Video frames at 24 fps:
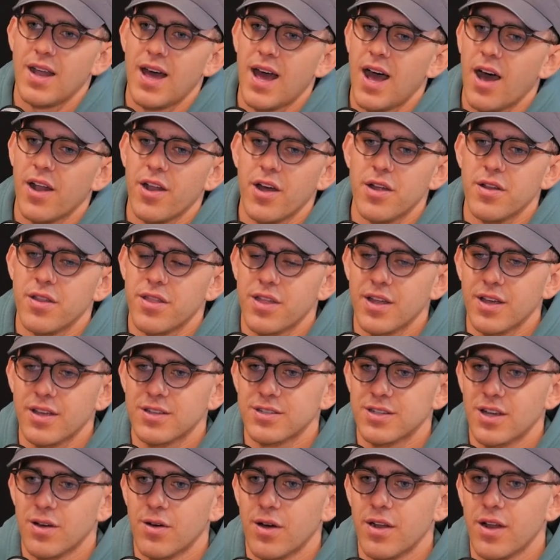No, I don't think
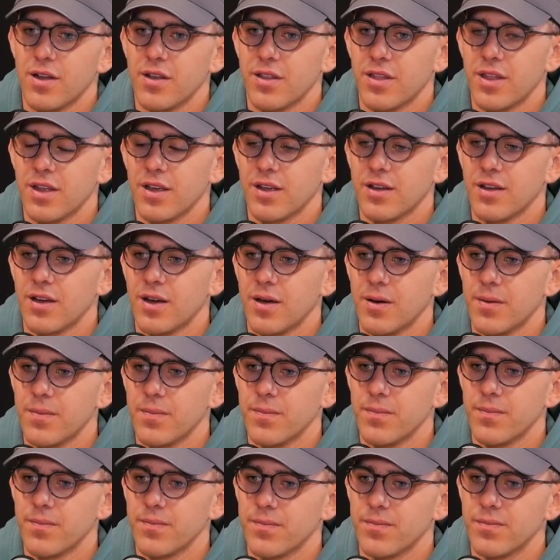so. I don't think
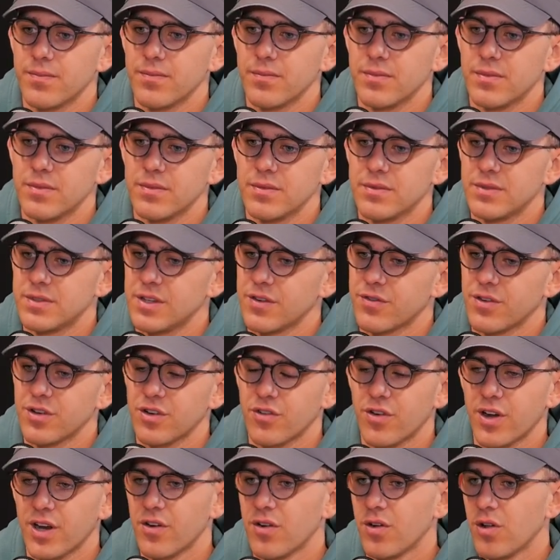different
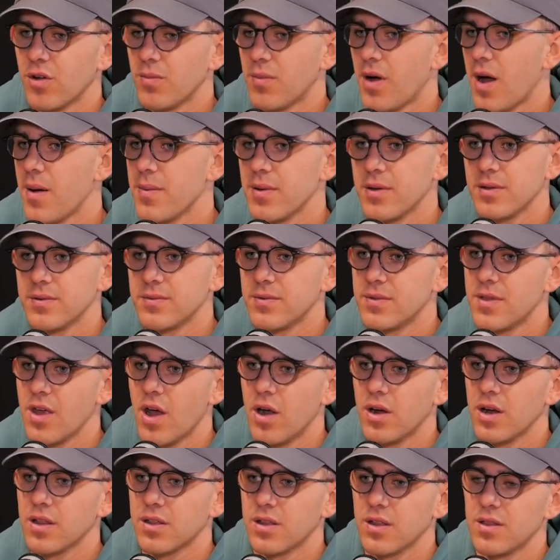cricketer at all. Maybe the
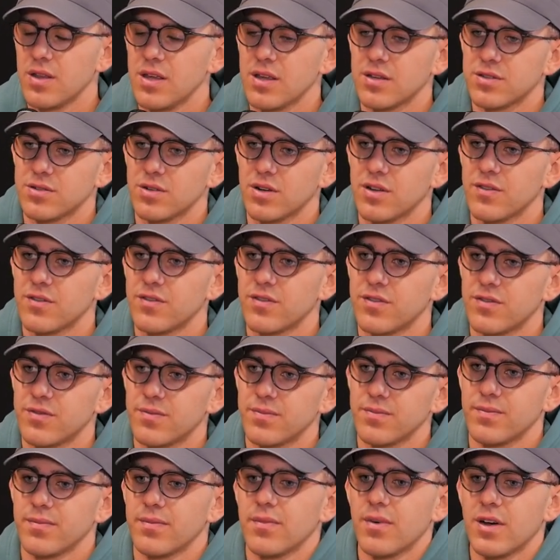only thing you sort of,
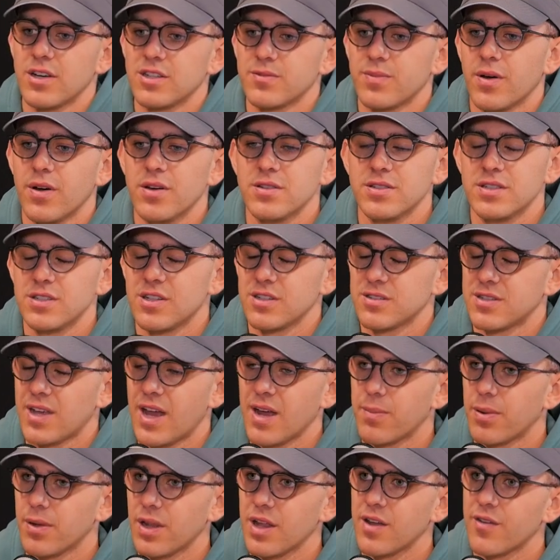I suppose, you just
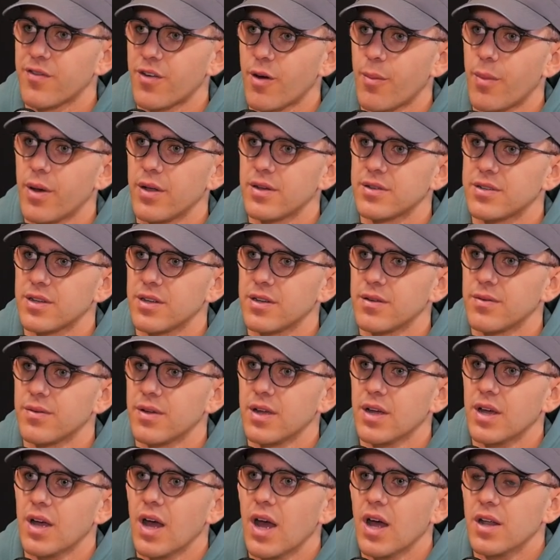take belief from it
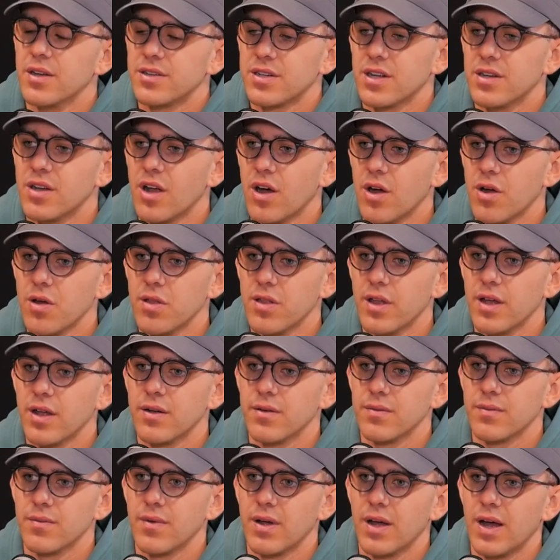to know
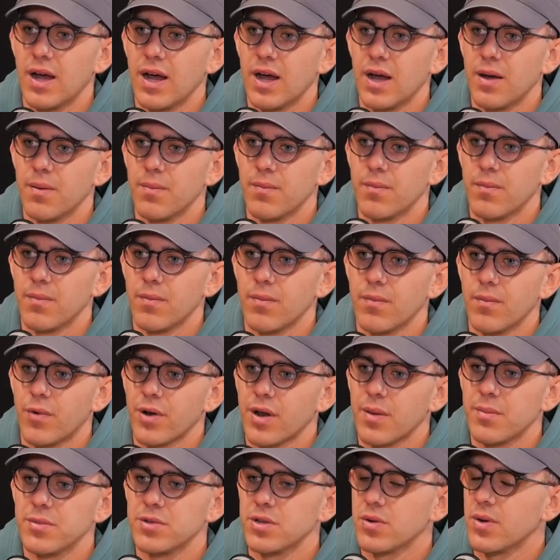that
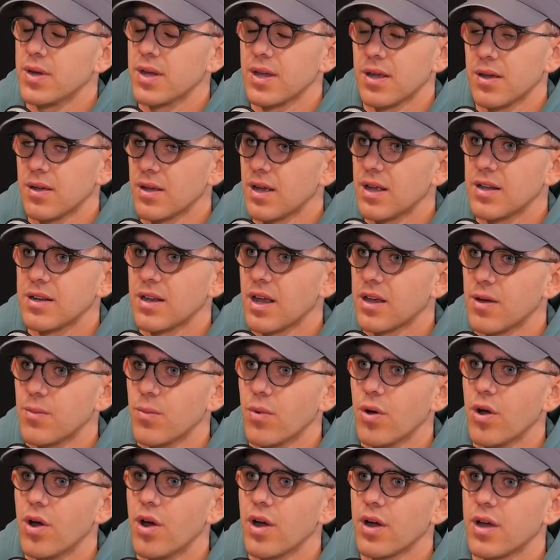what I'm doing, it can
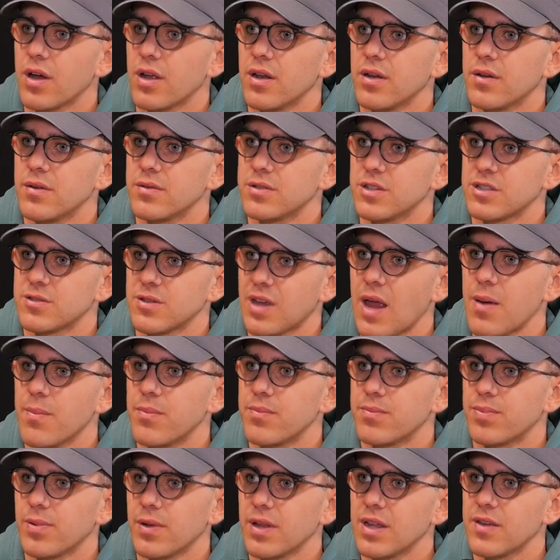work, and just
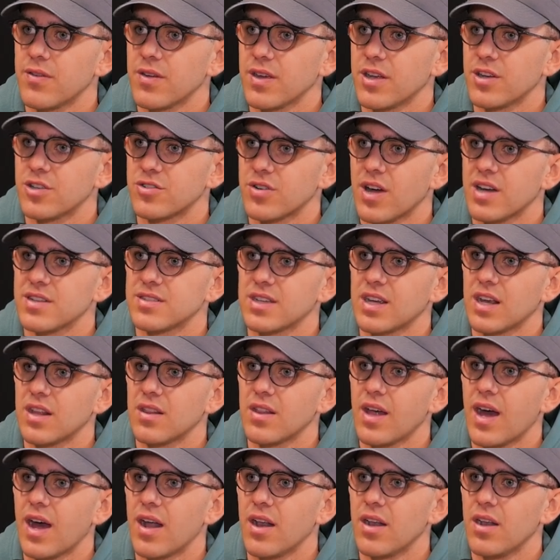keep believing and trusting
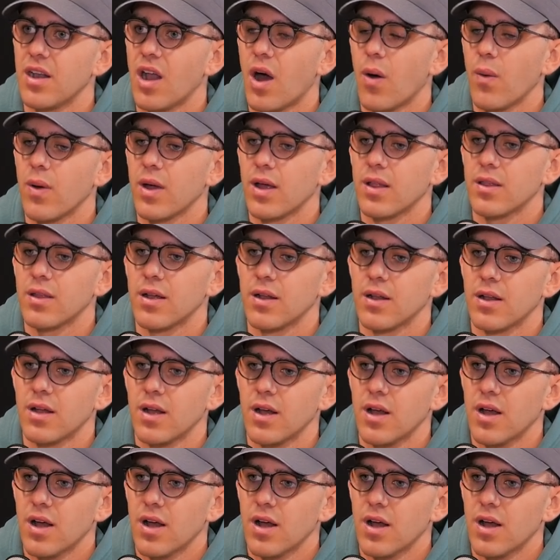in that and knowing that